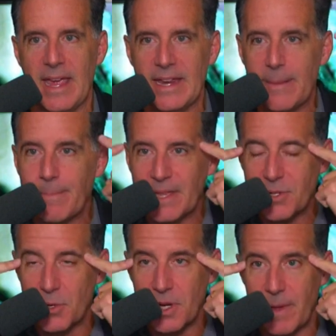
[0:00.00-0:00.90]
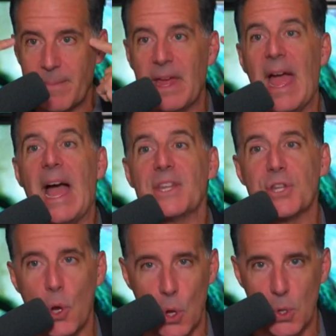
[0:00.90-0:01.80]
a mental commitment. As
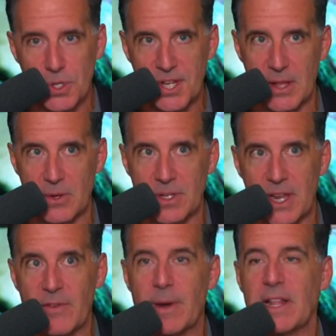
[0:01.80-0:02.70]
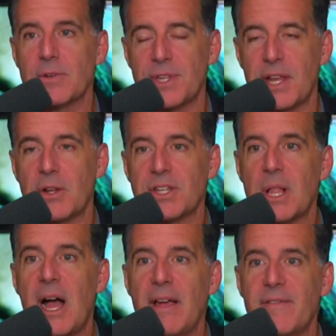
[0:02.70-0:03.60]
wholesalers, everybody understand on this
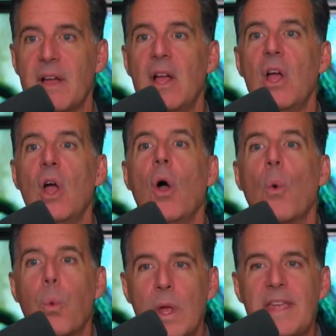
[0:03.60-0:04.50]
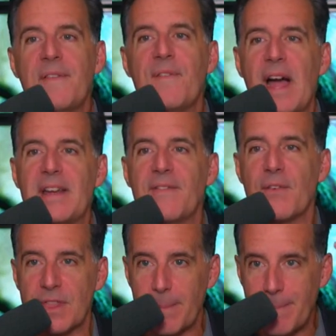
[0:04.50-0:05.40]
live, we fight for
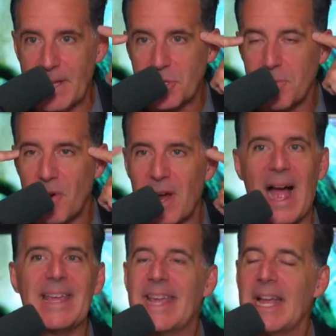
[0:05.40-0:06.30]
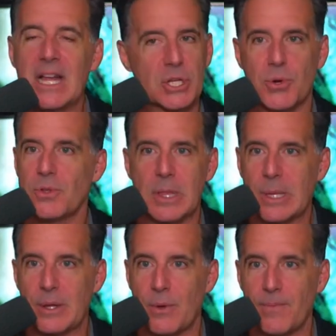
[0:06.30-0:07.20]
the mental part. I can't control the
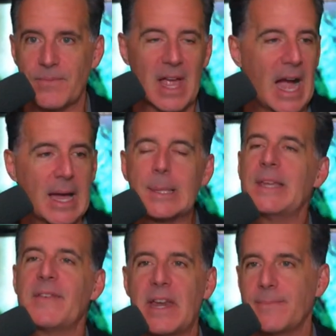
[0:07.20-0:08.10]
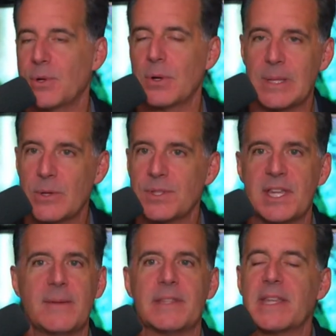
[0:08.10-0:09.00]
legal. I leave that up to a legal
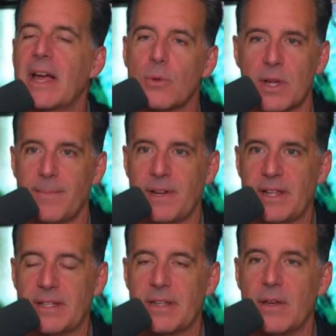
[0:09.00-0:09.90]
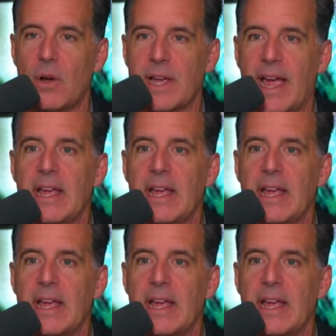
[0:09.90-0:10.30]
team and title companies. Okay.